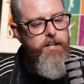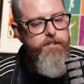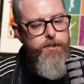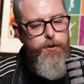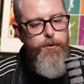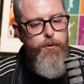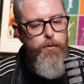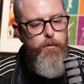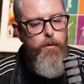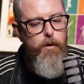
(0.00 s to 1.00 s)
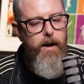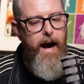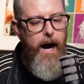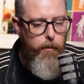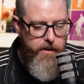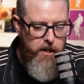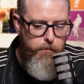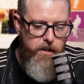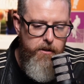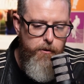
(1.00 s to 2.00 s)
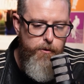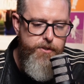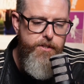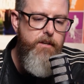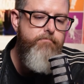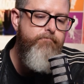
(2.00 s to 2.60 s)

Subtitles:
into how it can be used,